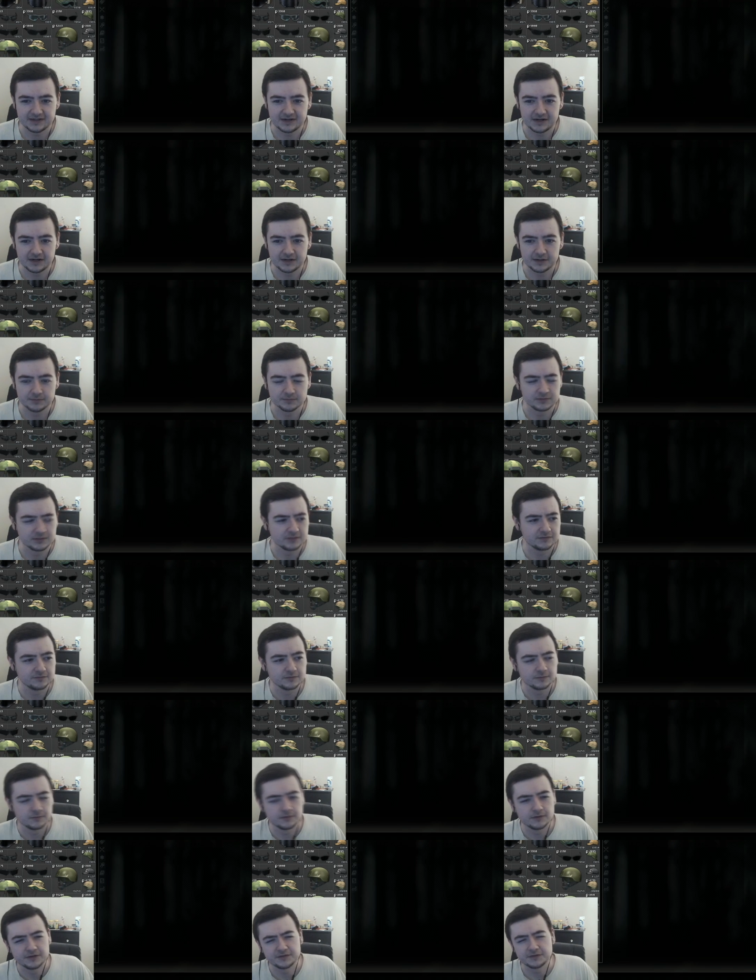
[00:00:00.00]
I'm
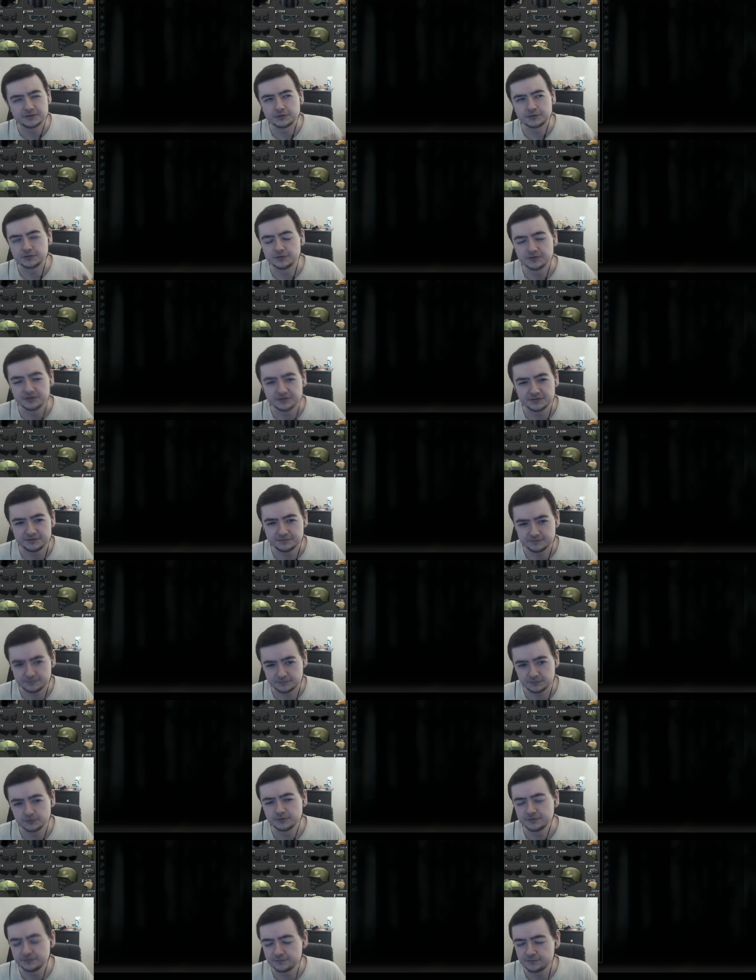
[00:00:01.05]
level, I think,
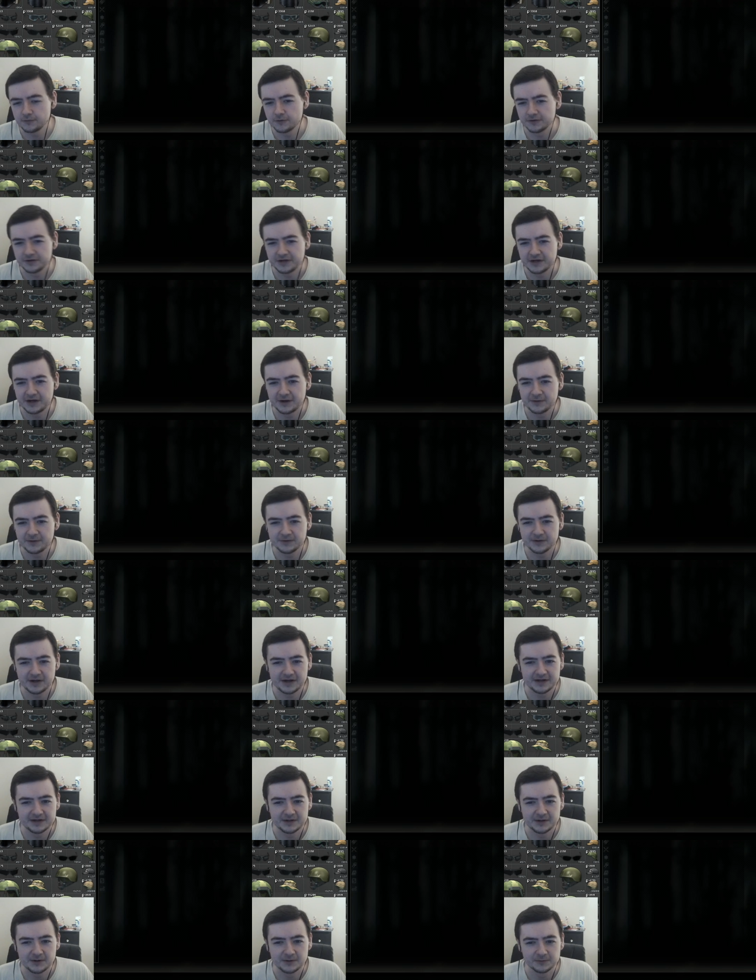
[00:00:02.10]
34 now,
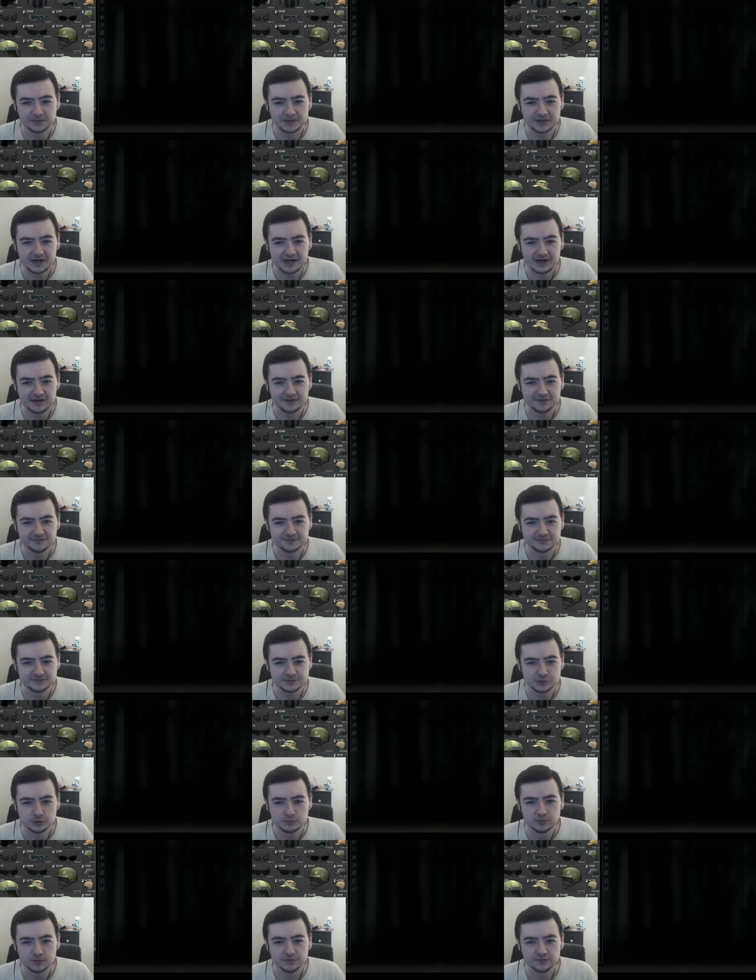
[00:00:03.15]
and I only have
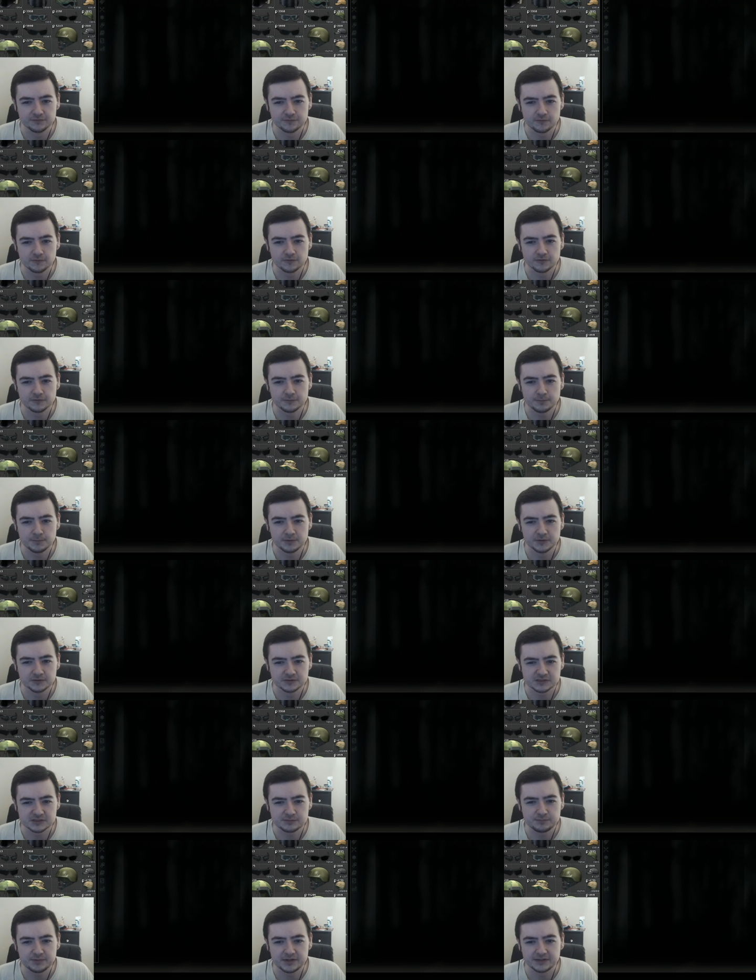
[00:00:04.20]
2.4 mil
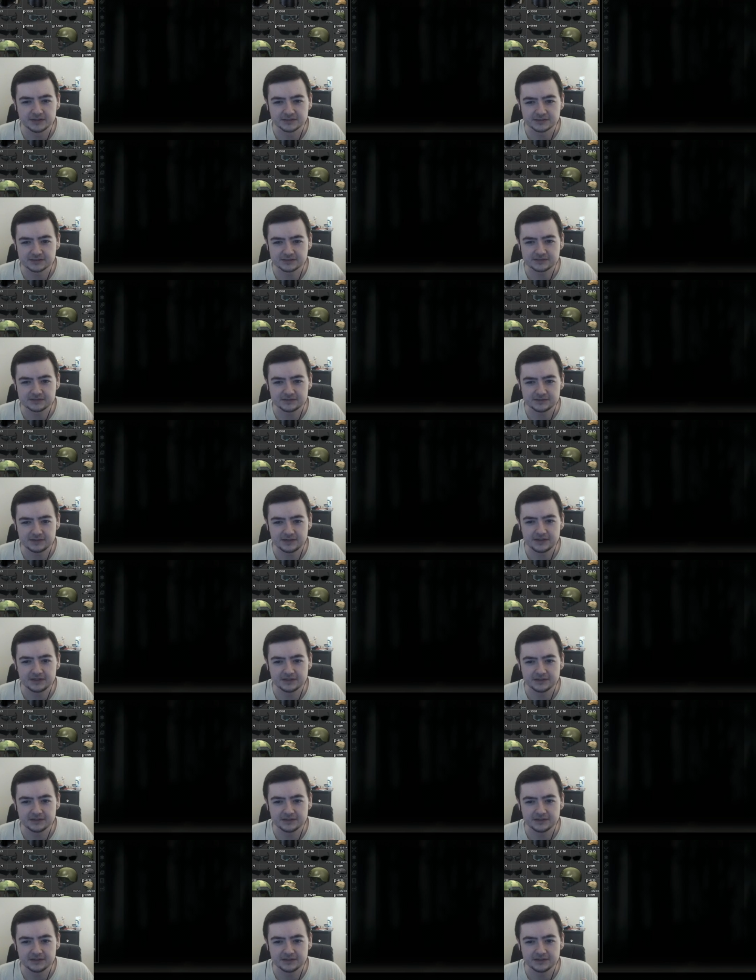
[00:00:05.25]
spent, and